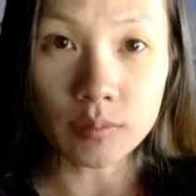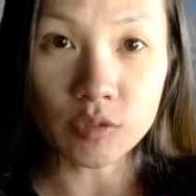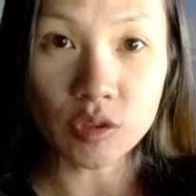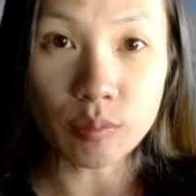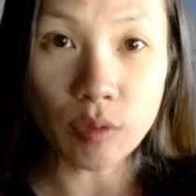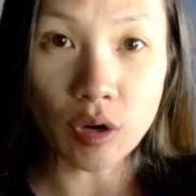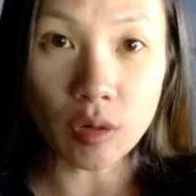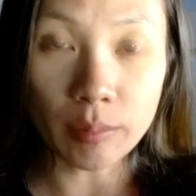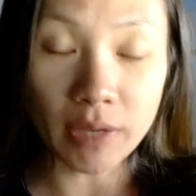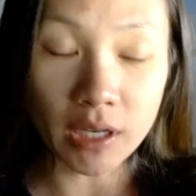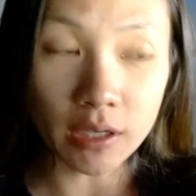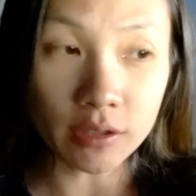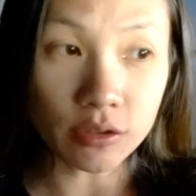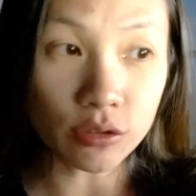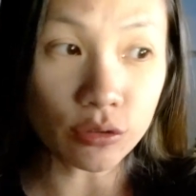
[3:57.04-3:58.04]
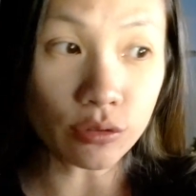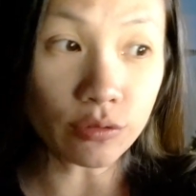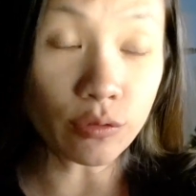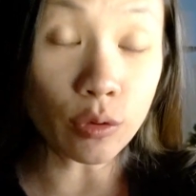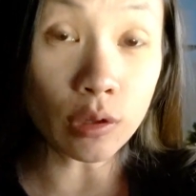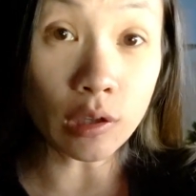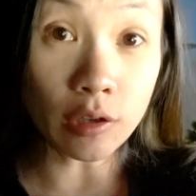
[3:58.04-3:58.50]
Tomorrow I'm heading to
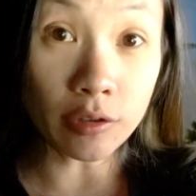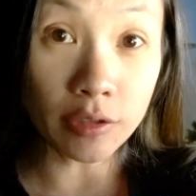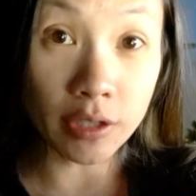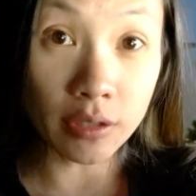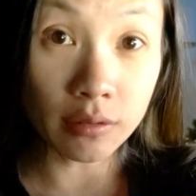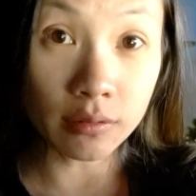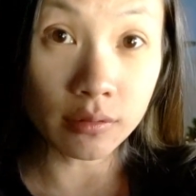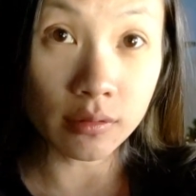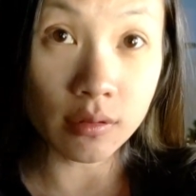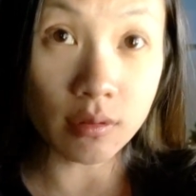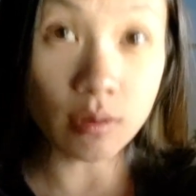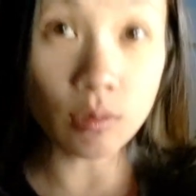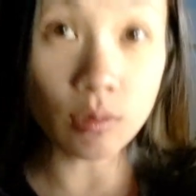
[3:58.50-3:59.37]
Fort Lauderdale, so I